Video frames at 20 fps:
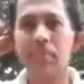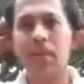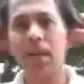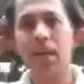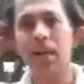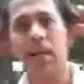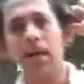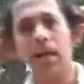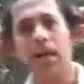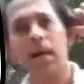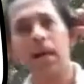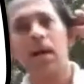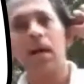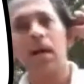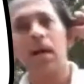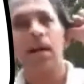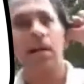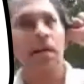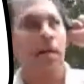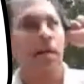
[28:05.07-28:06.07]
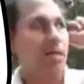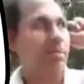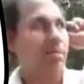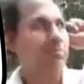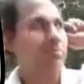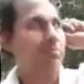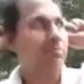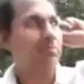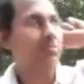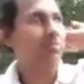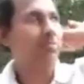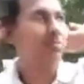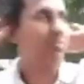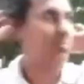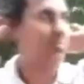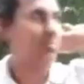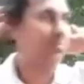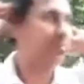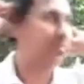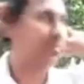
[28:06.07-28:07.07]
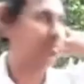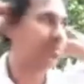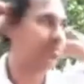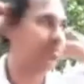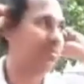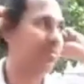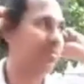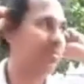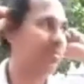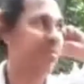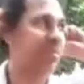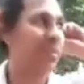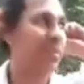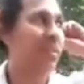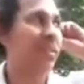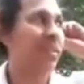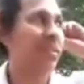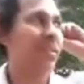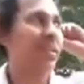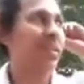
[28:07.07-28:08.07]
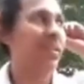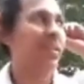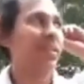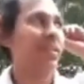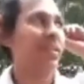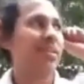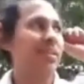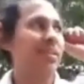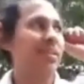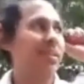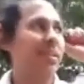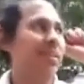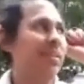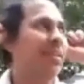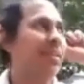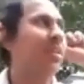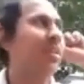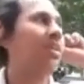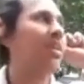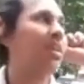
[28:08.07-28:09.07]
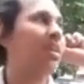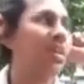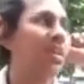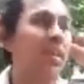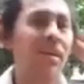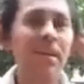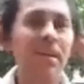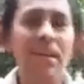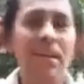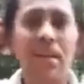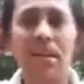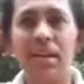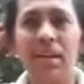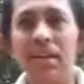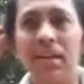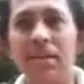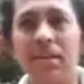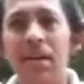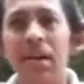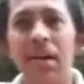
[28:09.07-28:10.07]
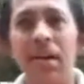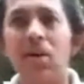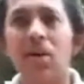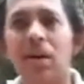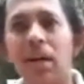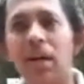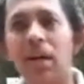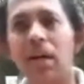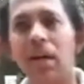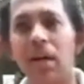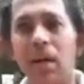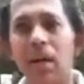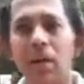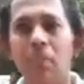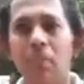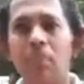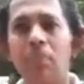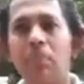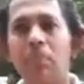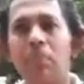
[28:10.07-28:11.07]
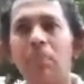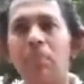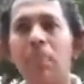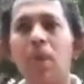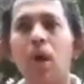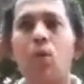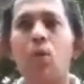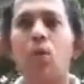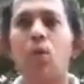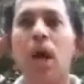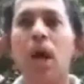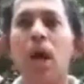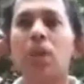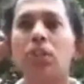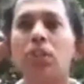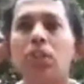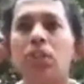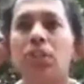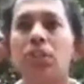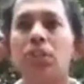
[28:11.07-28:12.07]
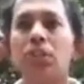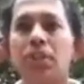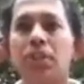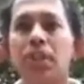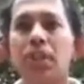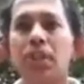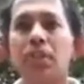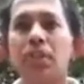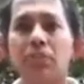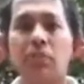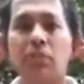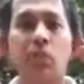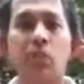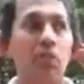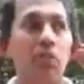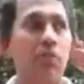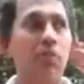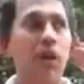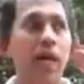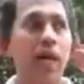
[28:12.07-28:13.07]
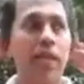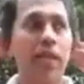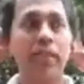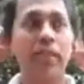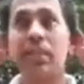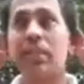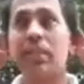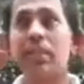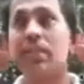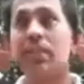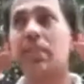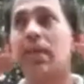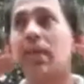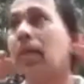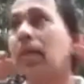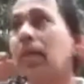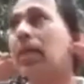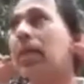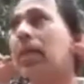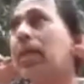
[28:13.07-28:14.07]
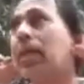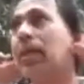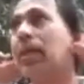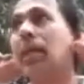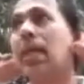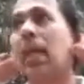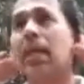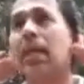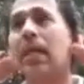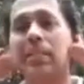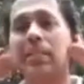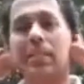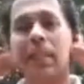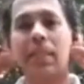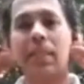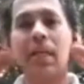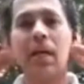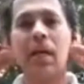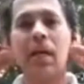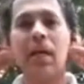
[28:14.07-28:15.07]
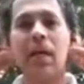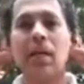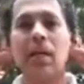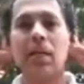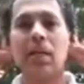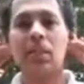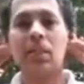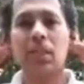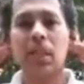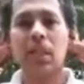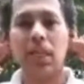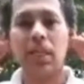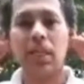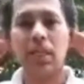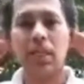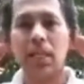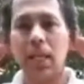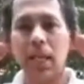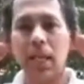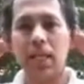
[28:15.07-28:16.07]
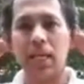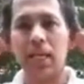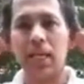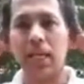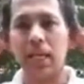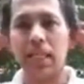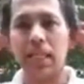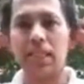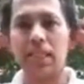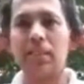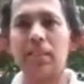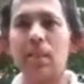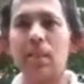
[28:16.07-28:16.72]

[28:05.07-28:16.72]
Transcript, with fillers: catch it and uh, that line only. So it's you're not supposed to do that. Okay. One, two, three, four, five, six, seven, eight, nine, ten. ten. Ten, nine, eight,